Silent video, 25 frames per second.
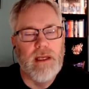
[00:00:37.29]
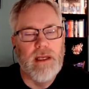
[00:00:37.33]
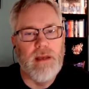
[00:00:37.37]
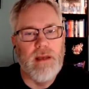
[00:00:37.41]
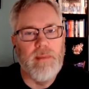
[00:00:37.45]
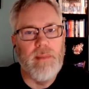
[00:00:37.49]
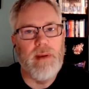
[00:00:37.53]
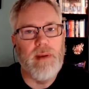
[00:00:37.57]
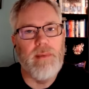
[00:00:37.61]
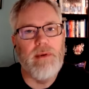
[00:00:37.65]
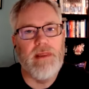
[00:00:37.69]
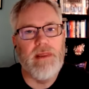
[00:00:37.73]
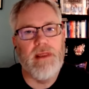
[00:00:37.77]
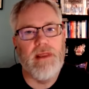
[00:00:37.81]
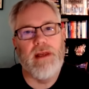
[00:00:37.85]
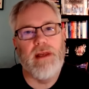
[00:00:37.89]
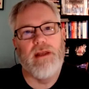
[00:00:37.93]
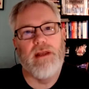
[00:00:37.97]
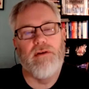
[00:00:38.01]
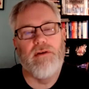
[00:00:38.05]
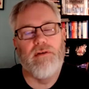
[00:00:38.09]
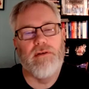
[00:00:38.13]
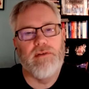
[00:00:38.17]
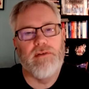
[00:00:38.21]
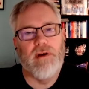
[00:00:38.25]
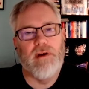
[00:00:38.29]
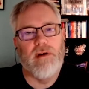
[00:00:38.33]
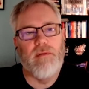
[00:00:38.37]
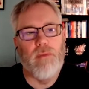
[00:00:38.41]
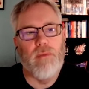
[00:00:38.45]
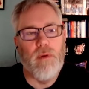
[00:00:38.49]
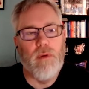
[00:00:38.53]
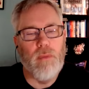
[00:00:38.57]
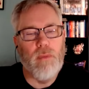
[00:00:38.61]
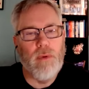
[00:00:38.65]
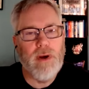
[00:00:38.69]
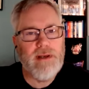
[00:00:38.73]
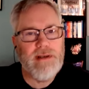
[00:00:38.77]
You may be thinking to yourself,
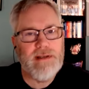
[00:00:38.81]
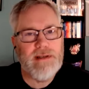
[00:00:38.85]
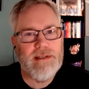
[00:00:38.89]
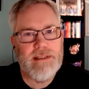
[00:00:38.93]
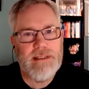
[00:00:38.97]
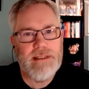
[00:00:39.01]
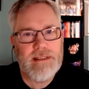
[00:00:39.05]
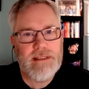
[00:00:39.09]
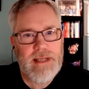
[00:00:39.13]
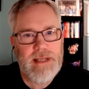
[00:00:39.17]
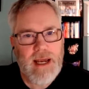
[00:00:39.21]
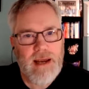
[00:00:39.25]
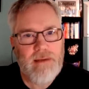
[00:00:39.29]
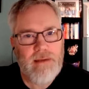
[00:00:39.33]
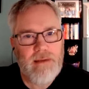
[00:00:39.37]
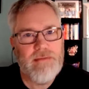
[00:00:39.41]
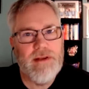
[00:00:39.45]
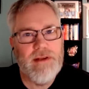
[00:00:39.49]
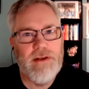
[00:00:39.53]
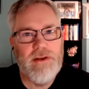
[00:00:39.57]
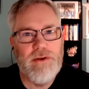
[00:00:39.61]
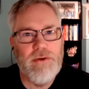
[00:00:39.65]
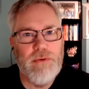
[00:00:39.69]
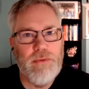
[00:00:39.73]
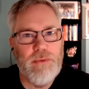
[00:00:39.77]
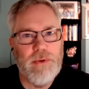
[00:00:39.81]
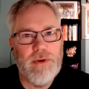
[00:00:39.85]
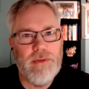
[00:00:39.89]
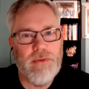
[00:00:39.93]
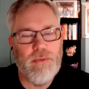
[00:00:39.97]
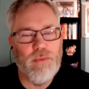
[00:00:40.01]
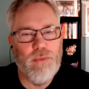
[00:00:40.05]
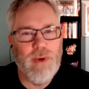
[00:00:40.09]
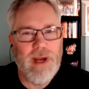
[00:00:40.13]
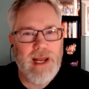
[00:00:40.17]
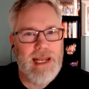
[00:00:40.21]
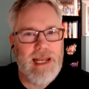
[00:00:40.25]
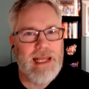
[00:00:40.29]
well, what does this have to do with
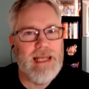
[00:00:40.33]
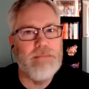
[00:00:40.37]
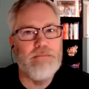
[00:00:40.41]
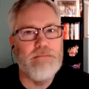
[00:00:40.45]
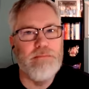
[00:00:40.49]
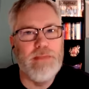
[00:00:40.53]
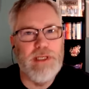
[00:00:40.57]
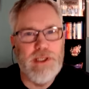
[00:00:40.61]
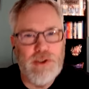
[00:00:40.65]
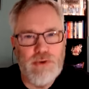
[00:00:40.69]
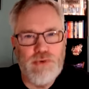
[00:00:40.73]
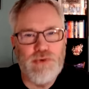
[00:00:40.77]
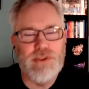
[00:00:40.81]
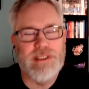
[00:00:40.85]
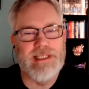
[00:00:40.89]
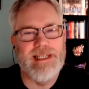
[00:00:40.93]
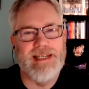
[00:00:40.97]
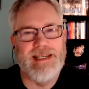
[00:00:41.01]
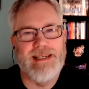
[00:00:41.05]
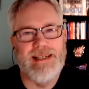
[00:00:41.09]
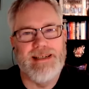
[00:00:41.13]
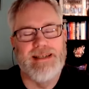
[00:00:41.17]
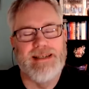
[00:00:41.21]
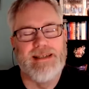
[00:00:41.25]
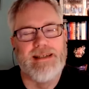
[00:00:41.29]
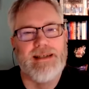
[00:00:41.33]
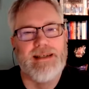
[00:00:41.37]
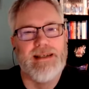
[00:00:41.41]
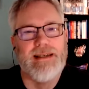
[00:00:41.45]
wedding music?